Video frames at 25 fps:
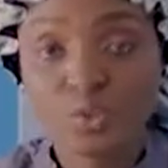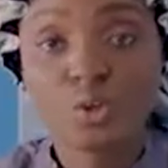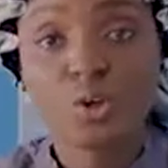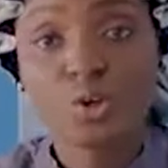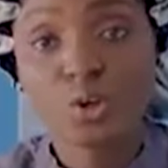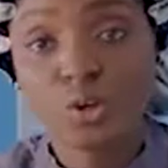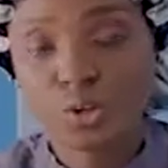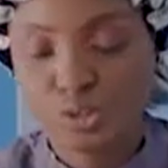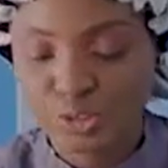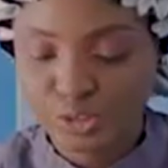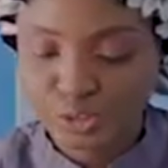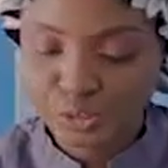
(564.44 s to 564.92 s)

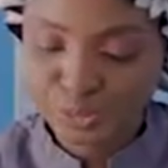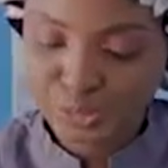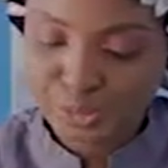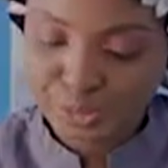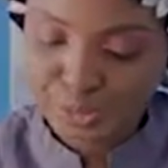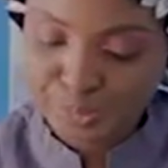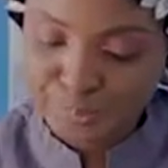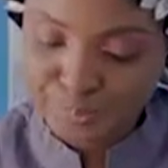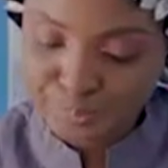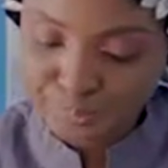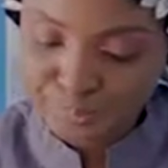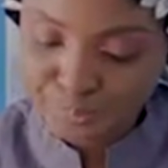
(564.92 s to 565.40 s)
cutter
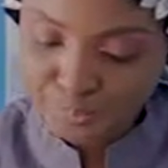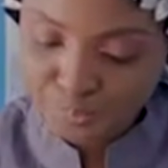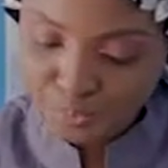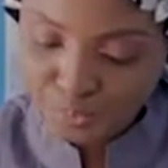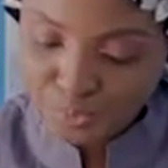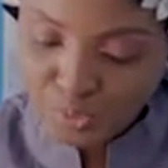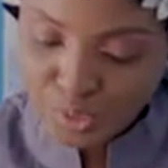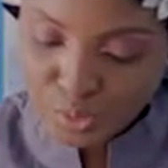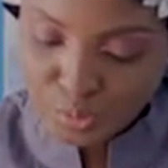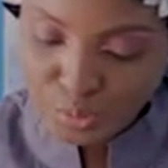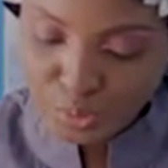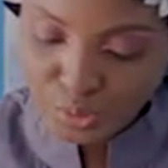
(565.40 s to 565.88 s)
here,
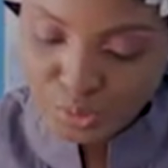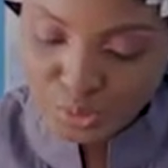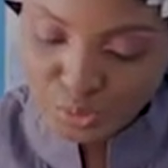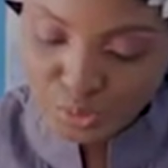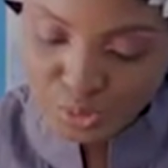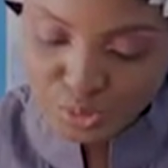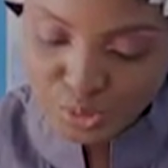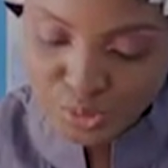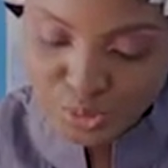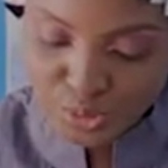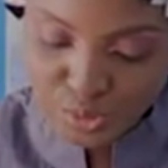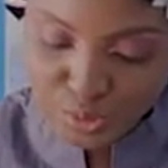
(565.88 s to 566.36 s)
I'm going to
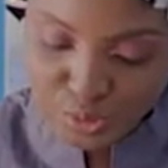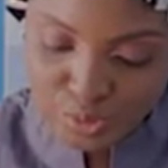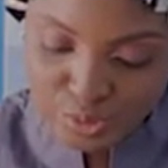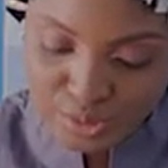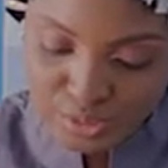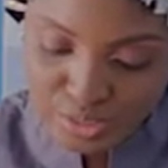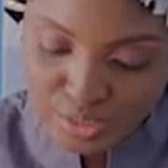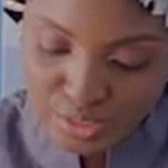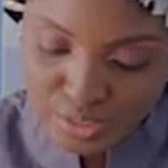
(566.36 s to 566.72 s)
just cut